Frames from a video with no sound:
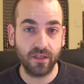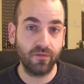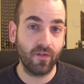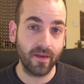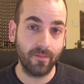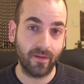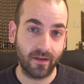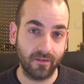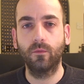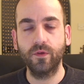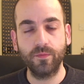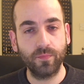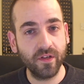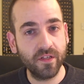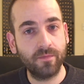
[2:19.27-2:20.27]
to vaping.
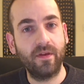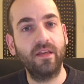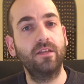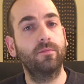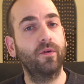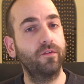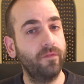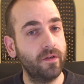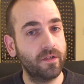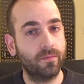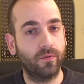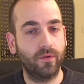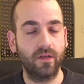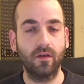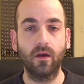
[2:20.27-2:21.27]
Which brings me to my first
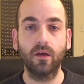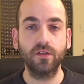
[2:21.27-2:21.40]
point.